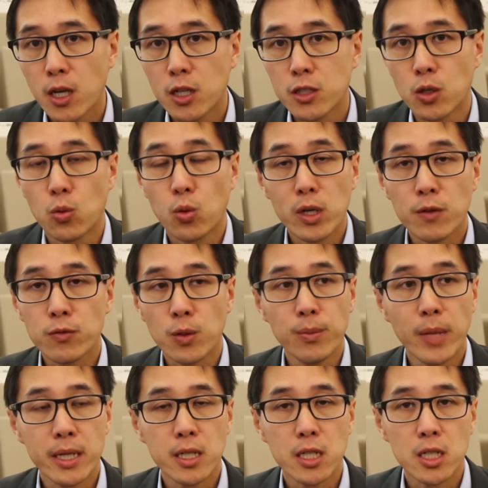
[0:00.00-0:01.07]
So one of the
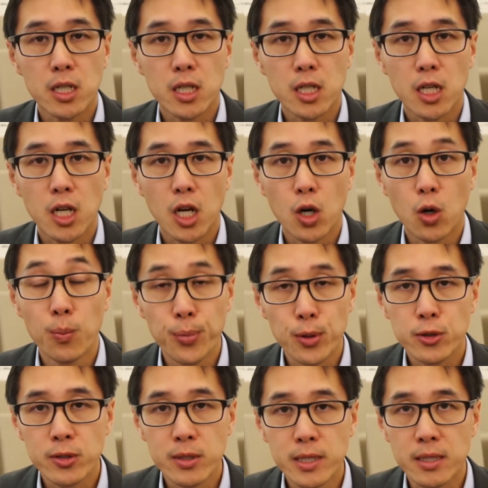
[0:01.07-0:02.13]
main
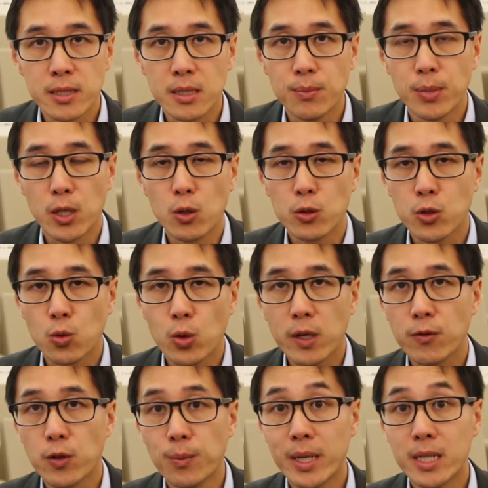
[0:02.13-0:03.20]
opportunities, but also one
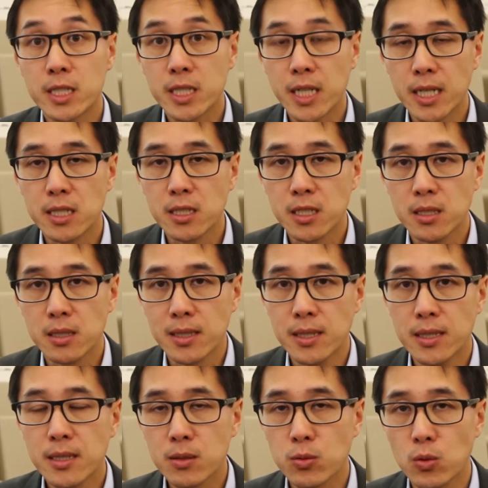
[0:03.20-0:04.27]
of the main challenges in
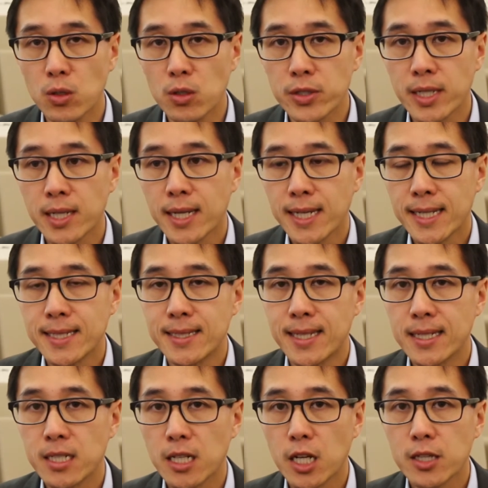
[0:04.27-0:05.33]
this world is
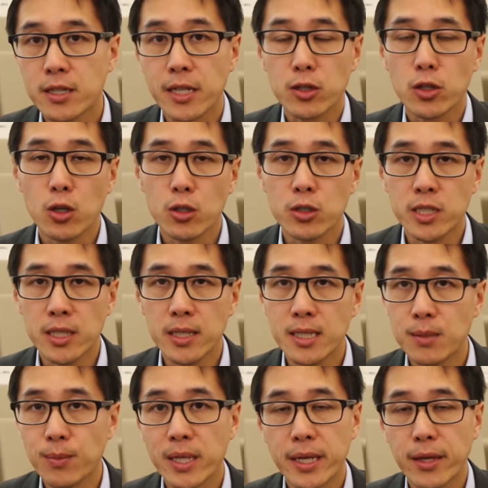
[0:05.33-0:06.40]
that technology
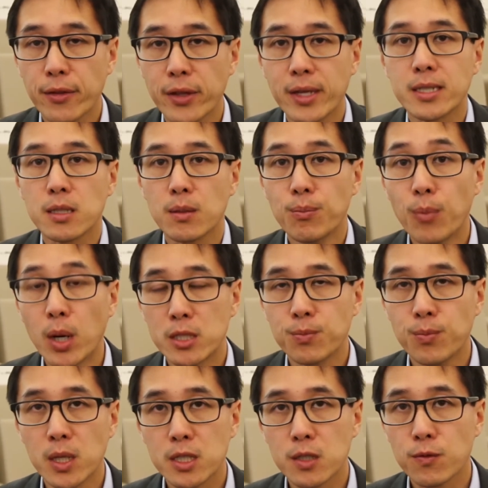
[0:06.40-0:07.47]
is making things much,
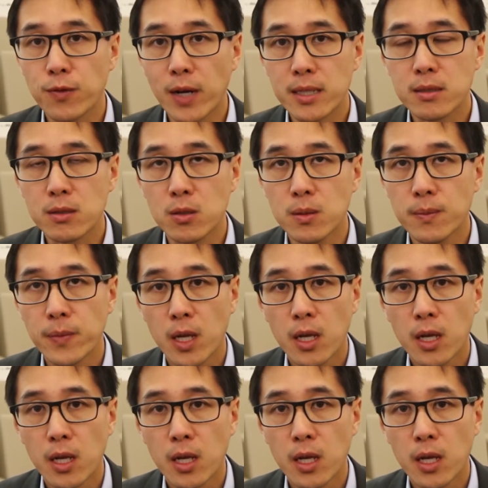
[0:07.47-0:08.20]
much faster.